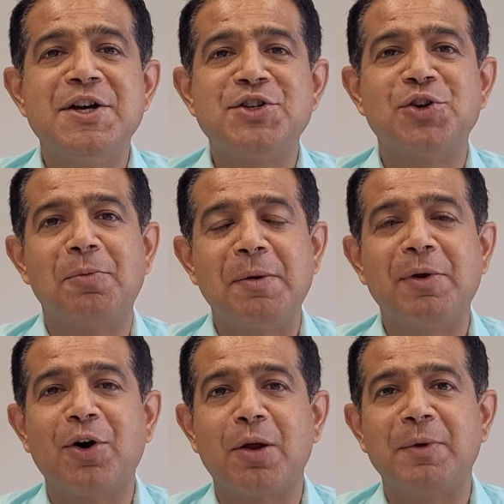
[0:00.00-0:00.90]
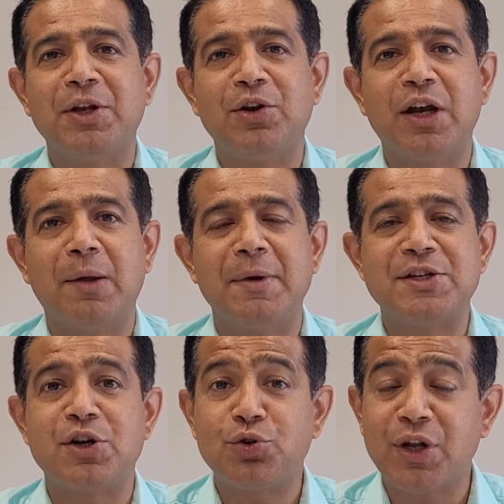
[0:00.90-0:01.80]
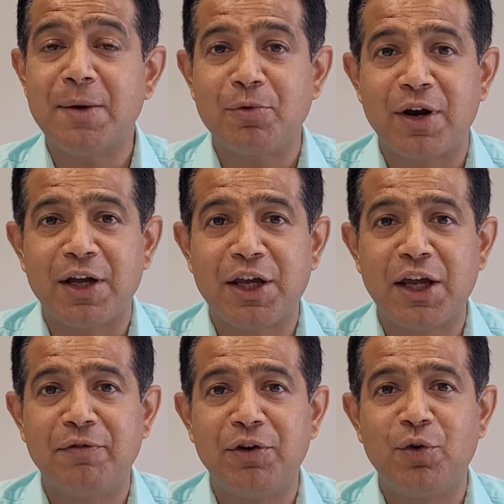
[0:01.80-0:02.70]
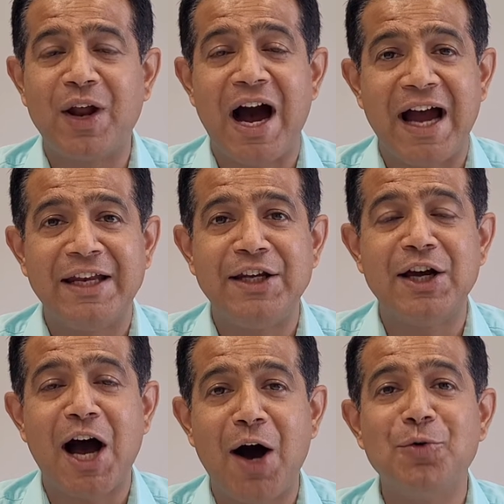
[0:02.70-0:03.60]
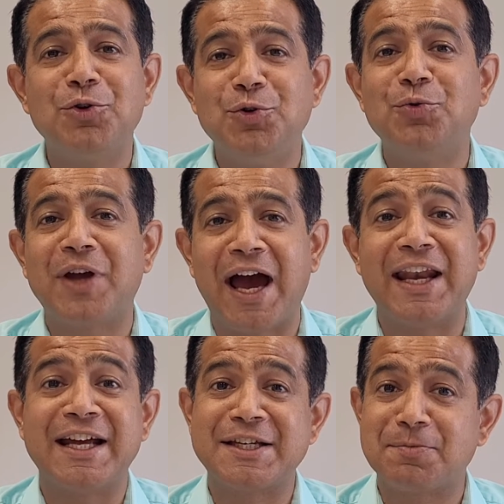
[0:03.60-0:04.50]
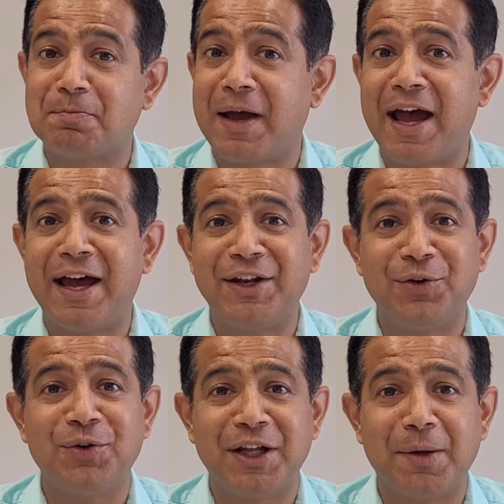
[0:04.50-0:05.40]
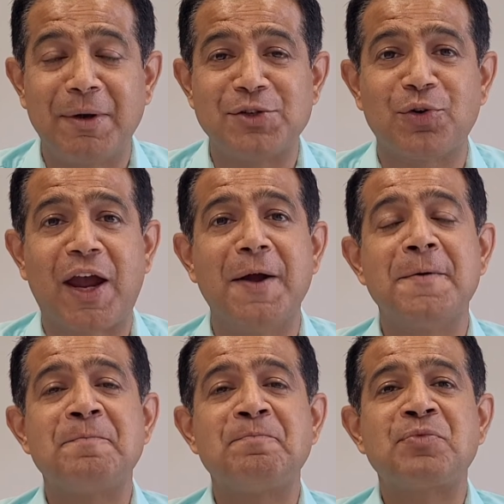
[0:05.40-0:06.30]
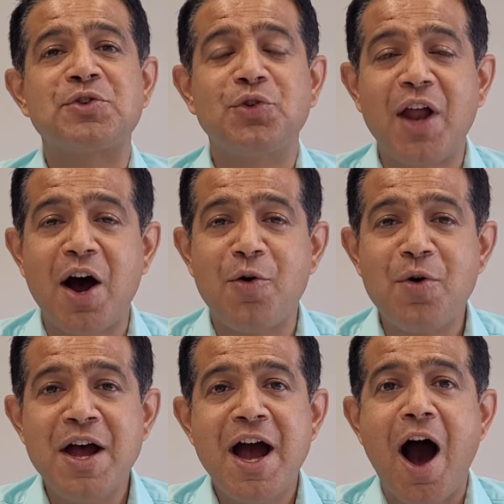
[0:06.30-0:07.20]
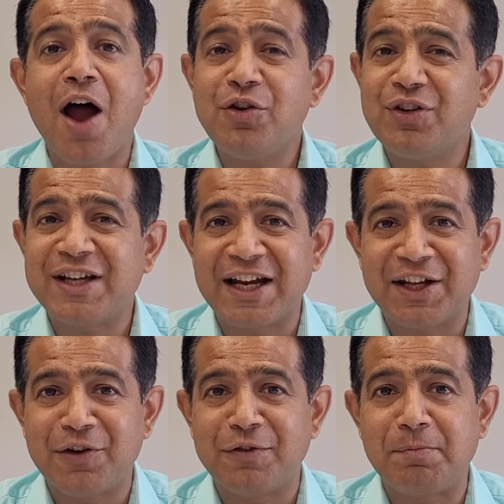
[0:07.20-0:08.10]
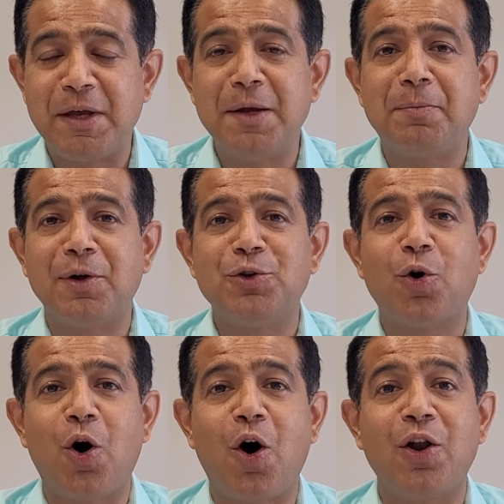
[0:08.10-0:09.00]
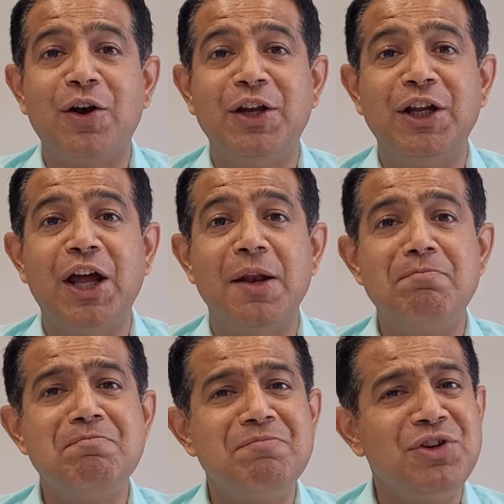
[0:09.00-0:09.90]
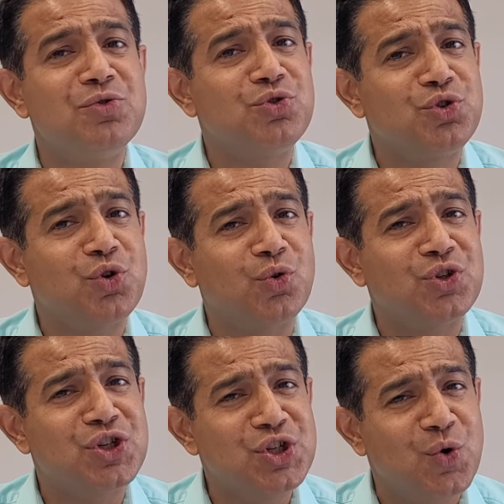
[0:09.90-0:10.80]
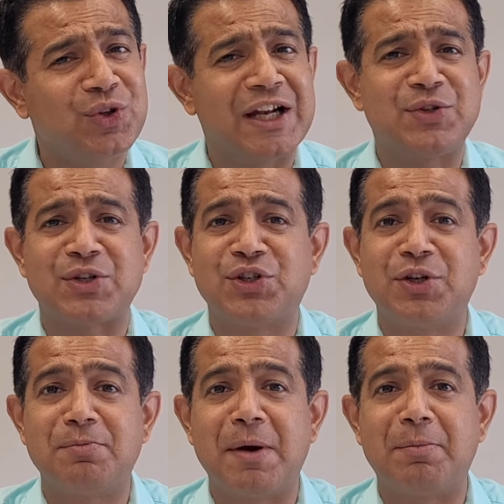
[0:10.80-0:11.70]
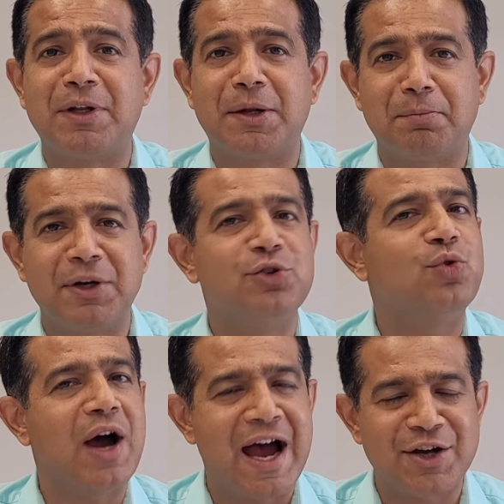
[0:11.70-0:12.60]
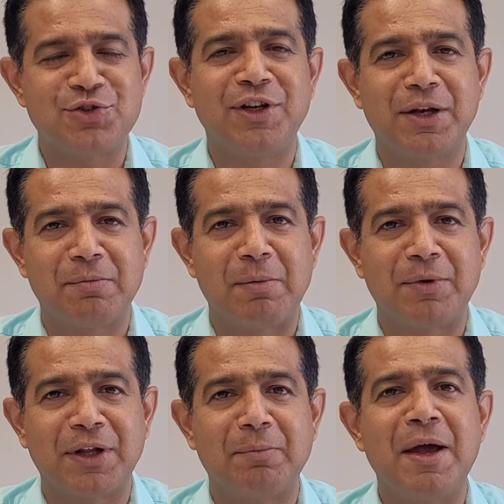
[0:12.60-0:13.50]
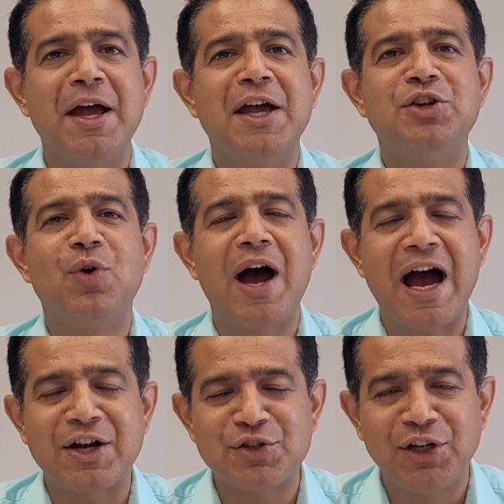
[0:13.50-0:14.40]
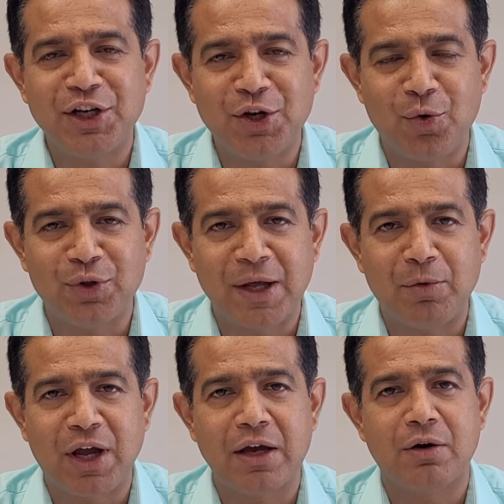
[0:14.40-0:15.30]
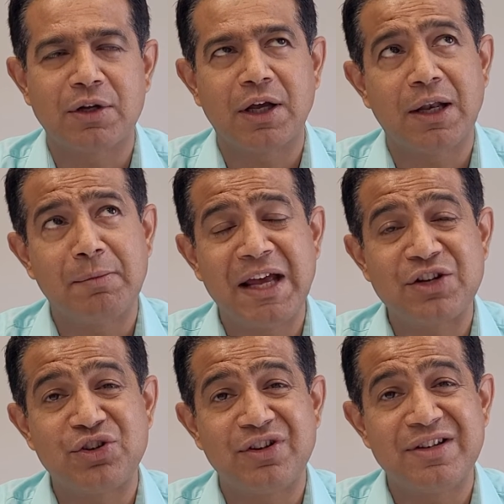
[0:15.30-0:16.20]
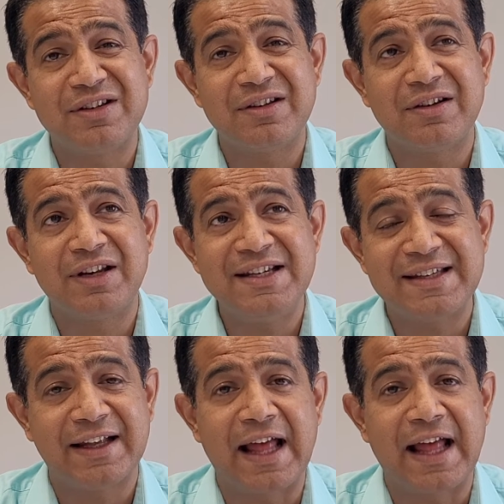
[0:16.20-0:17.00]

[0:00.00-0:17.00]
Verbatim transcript: So people gotta be in your database. Now today I'm gonna give you an idea how you can expand your database. Okay, so now another category of the people you already, you don't know that you actually remember them, but you actually remember them, you actually know them. Okay, okay, let me actually re-say